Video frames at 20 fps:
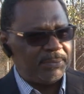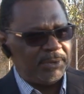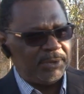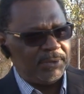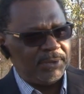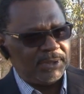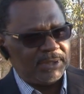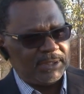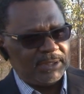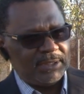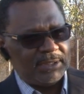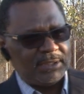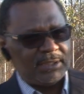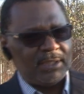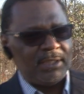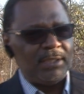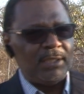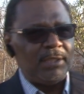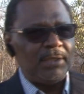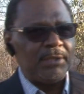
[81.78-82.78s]
communities
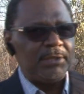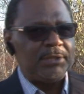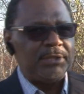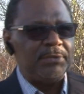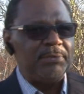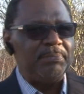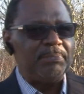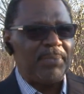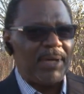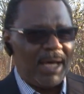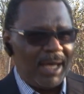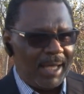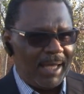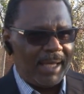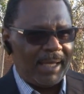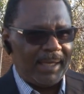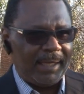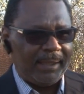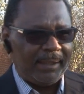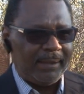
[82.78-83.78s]
to
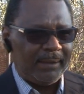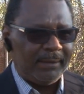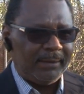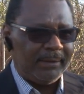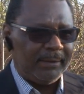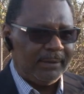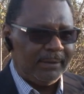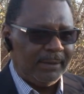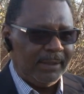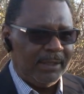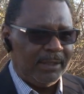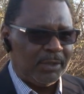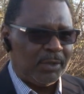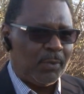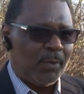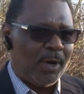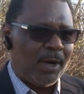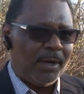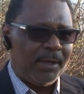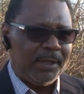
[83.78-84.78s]
buy and
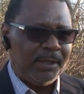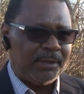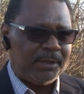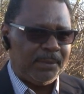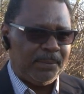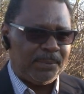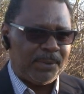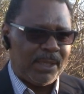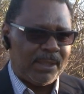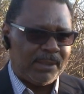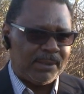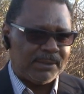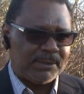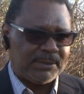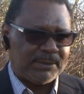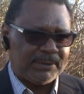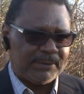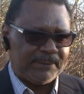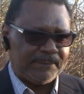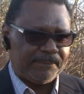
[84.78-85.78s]
acquire healthy
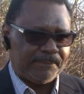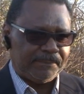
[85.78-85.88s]
products.